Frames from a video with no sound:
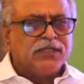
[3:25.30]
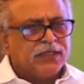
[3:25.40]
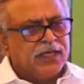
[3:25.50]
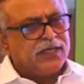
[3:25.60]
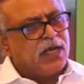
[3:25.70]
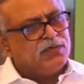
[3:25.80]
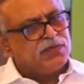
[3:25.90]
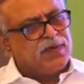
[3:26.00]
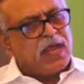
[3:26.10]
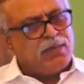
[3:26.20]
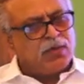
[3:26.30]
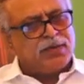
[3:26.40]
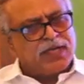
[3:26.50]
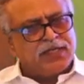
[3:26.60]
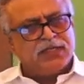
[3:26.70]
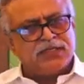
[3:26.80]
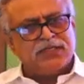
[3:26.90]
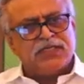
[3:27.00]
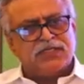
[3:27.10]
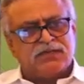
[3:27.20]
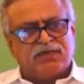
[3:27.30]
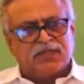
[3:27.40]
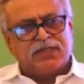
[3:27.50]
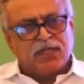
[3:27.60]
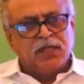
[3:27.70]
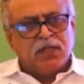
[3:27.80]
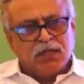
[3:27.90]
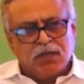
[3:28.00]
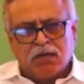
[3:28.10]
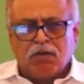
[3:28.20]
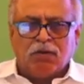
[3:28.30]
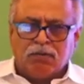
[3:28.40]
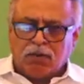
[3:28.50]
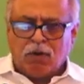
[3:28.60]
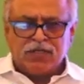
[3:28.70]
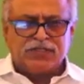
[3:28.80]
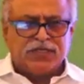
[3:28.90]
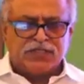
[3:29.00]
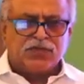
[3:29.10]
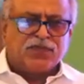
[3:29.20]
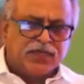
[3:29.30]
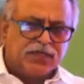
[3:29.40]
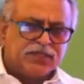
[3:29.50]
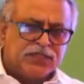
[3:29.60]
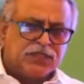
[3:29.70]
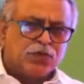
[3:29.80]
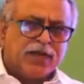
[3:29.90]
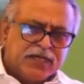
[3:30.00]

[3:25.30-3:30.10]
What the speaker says: the data which we have about kidney disease, whether the all stages of kidney disease or